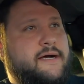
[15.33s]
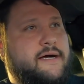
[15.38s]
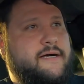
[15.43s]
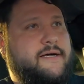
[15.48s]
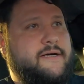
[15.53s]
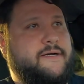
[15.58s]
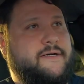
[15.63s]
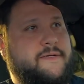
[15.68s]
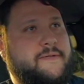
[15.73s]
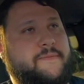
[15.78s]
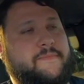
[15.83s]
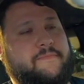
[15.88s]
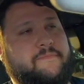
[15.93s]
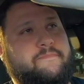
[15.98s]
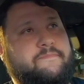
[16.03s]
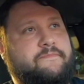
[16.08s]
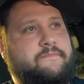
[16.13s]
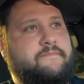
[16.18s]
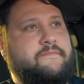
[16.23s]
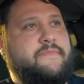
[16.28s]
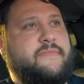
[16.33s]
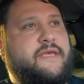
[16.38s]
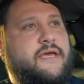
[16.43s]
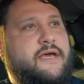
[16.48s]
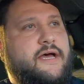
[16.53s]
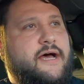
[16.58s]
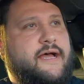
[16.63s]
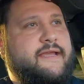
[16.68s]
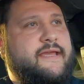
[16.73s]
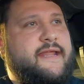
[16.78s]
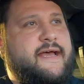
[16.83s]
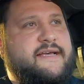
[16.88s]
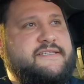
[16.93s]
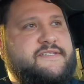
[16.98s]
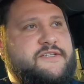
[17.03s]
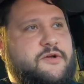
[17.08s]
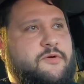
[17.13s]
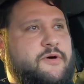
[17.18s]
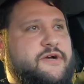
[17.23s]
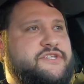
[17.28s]
I get
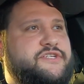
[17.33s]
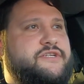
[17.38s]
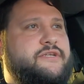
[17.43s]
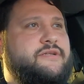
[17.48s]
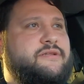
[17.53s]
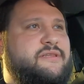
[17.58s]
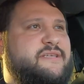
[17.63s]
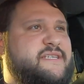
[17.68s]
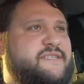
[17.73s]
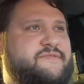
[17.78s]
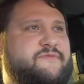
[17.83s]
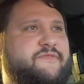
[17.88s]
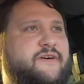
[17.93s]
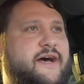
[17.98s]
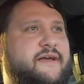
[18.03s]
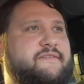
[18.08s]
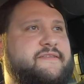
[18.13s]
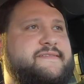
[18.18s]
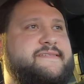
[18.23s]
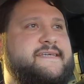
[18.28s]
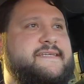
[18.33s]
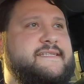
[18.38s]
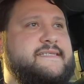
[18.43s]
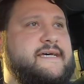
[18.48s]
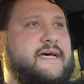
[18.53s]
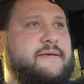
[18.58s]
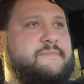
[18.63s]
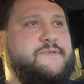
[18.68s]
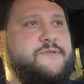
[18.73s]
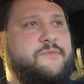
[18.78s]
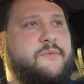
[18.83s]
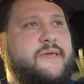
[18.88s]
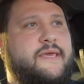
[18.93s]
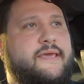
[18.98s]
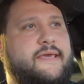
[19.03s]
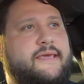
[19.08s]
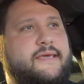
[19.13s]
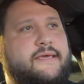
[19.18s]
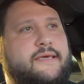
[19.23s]
asked a question at least 5 to 10 times a week.